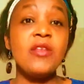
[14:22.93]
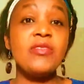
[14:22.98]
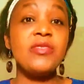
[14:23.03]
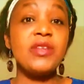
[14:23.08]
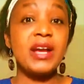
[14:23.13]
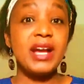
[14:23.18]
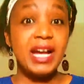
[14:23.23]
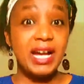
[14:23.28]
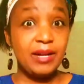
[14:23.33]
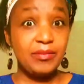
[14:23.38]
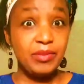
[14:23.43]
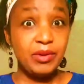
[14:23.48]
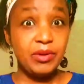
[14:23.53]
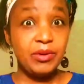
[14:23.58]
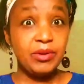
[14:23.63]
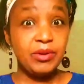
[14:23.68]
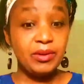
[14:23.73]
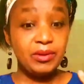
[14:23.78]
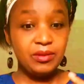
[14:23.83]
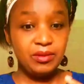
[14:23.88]
the
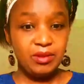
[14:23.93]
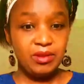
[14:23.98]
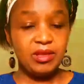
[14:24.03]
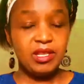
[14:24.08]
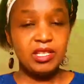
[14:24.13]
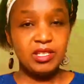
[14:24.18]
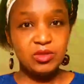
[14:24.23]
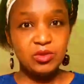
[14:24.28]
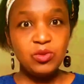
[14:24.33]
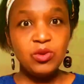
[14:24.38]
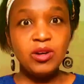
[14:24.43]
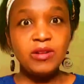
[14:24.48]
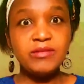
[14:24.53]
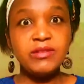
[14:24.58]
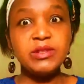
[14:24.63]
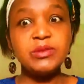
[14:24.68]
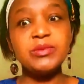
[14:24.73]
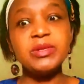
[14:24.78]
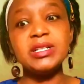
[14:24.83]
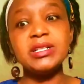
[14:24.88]
couple, the two
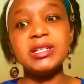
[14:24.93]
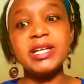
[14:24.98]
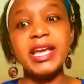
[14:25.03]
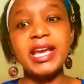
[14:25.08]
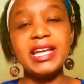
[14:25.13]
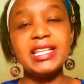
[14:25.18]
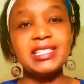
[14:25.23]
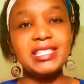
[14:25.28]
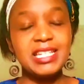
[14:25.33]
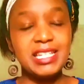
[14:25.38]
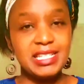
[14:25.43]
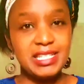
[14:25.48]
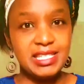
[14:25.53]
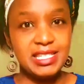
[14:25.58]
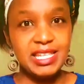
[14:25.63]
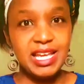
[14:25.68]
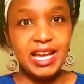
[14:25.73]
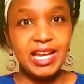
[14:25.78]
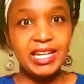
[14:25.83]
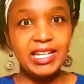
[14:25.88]
of you will get
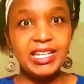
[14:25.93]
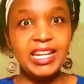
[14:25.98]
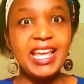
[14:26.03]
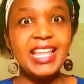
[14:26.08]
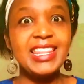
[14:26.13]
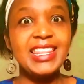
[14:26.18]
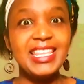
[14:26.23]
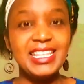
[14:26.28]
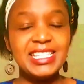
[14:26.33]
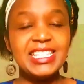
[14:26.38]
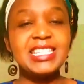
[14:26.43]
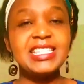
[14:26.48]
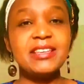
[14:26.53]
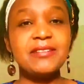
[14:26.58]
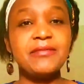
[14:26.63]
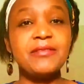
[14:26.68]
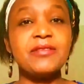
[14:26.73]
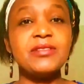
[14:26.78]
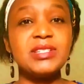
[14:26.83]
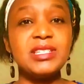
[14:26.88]
inside and this is
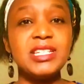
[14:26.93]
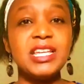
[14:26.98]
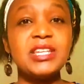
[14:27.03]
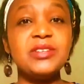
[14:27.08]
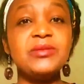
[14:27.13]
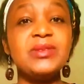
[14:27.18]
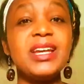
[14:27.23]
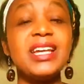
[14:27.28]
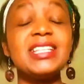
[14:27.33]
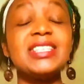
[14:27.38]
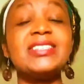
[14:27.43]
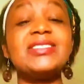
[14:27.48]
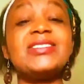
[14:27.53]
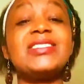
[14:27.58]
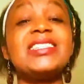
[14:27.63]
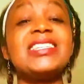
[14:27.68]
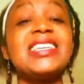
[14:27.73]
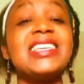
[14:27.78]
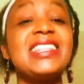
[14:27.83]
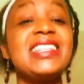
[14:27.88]
the first day you get to
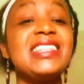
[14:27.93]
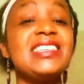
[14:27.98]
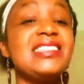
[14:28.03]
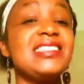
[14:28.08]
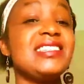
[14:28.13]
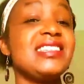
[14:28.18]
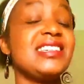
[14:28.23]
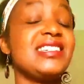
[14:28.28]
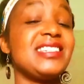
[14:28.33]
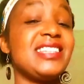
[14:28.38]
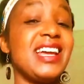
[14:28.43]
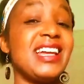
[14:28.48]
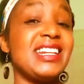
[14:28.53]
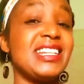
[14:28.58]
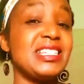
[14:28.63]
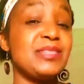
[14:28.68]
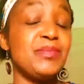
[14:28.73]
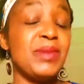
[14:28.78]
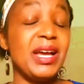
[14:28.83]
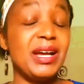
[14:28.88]
see this
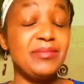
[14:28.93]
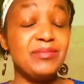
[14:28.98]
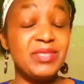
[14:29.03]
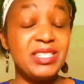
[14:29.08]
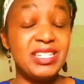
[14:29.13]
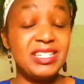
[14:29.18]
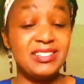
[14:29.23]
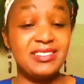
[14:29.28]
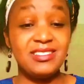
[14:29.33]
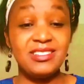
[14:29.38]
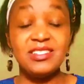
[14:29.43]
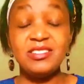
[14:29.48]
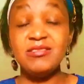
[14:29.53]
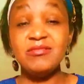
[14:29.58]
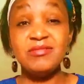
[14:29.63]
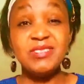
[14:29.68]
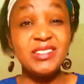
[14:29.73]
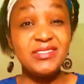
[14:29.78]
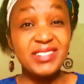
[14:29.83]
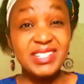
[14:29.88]
Standesbeamtin.
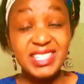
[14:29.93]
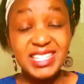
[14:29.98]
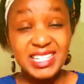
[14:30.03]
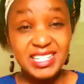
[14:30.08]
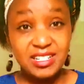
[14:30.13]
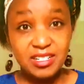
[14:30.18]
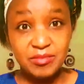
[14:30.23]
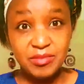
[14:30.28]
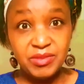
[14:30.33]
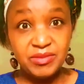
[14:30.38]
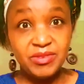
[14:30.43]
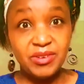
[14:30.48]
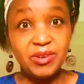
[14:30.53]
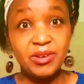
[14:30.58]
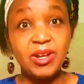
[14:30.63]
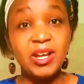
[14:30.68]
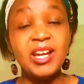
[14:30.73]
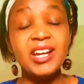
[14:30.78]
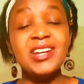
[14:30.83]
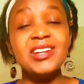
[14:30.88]
You've never seen her
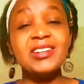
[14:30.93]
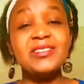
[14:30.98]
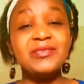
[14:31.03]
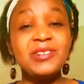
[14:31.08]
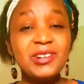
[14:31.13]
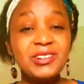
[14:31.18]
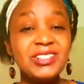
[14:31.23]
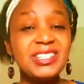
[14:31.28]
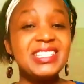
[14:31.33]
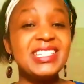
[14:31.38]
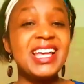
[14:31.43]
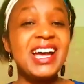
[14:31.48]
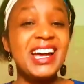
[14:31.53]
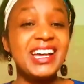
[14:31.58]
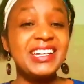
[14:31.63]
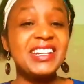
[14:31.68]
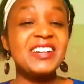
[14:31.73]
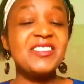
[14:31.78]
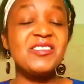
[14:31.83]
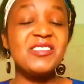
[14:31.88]
before. You've always
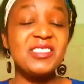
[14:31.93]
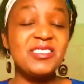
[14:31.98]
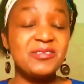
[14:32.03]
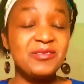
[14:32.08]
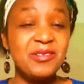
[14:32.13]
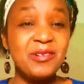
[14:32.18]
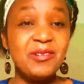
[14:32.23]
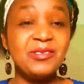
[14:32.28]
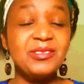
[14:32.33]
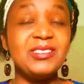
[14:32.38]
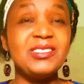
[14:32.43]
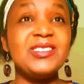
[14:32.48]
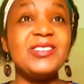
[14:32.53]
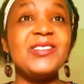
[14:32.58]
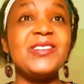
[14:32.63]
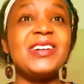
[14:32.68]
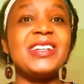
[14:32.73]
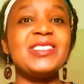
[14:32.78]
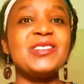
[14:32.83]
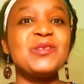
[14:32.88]
had her on the phone.
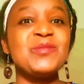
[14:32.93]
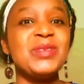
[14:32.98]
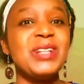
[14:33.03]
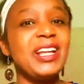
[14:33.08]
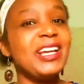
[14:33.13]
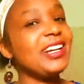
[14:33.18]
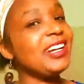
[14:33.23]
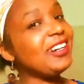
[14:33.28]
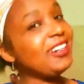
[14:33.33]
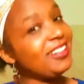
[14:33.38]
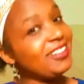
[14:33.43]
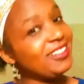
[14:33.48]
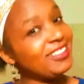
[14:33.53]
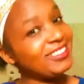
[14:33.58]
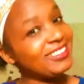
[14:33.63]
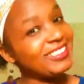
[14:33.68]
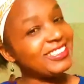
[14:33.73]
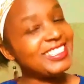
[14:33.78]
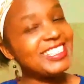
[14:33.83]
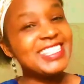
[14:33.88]
So it will be like,
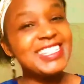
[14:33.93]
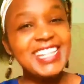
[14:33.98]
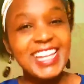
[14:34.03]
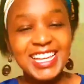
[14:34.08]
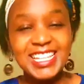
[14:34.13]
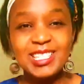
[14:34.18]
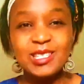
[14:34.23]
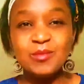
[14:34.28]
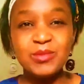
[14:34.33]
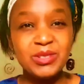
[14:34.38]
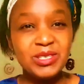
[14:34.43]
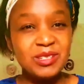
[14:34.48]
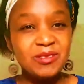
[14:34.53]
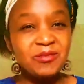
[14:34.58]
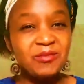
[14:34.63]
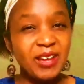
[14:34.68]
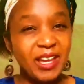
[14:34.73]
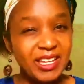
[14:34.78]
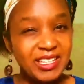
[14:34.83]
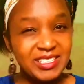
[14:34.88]
oh, it's nice to put
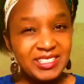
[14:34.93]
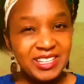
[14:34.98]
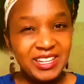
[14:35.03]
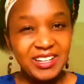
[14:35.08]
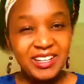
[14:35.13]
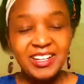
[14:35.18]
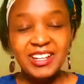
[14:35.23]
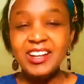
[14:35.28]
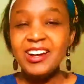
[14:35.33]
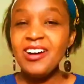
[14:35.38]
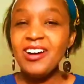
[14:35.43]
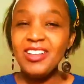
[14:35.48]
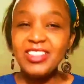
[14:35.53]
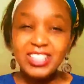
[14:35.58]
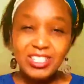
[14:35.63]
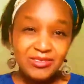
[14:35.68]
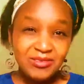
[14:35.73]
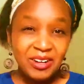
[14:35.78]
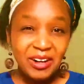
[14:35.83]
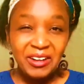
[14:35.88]
a face
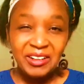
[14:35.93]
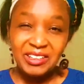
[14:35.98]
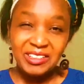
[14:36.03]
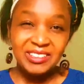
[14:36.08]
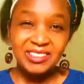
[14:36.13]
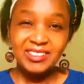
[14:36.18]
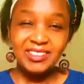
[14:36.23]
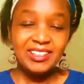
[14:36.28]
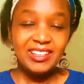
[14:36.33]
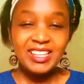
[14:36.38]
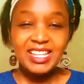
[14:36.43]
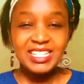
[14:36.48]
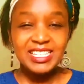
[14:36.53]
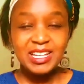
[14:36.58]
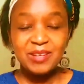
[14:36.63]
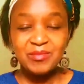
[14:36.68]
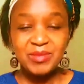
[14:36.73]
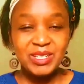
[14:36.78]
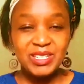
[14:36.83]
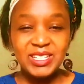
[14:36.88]
on the voice
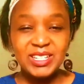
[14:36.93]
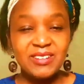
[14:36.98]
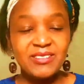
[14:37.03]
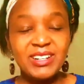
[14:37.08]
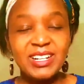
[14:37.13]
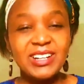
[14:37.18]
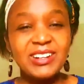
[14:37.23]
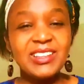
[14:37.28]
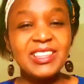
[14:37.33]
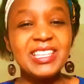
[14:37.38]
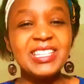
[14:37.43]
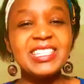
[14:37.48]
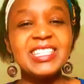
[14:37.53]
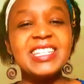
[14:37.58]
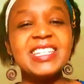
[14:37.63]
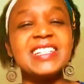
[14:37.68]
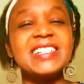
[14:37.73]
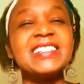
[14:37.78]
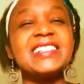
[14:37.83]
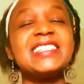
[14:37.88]
that I've been hearing all these
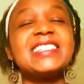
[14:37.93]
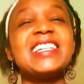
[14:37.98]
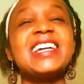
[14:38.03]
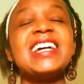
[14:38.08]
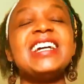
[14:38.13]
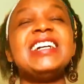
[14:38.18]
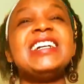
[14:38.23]
years.